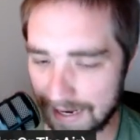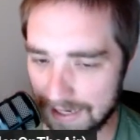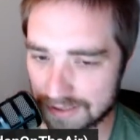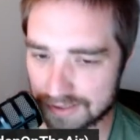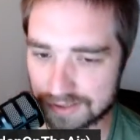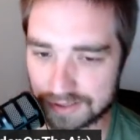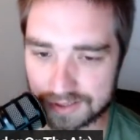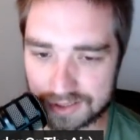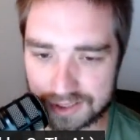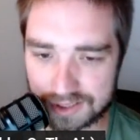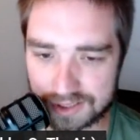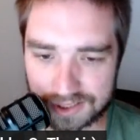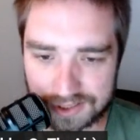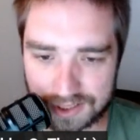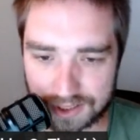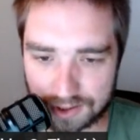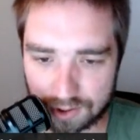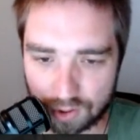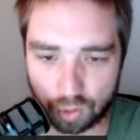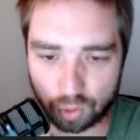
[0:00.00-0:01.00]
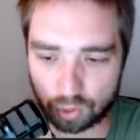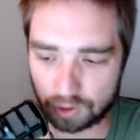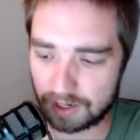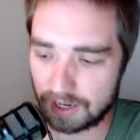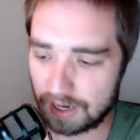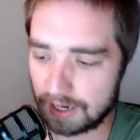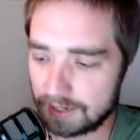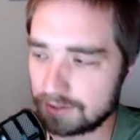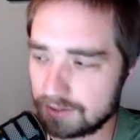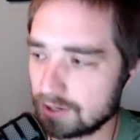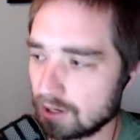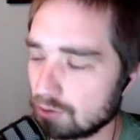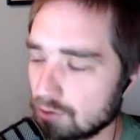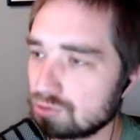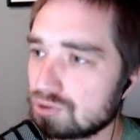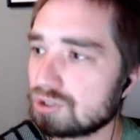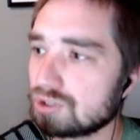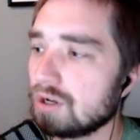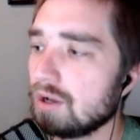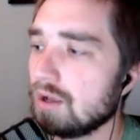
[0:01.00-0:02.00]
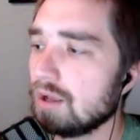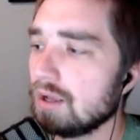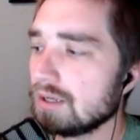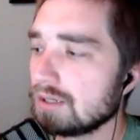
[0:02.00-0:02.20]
as an assistant or a head coach.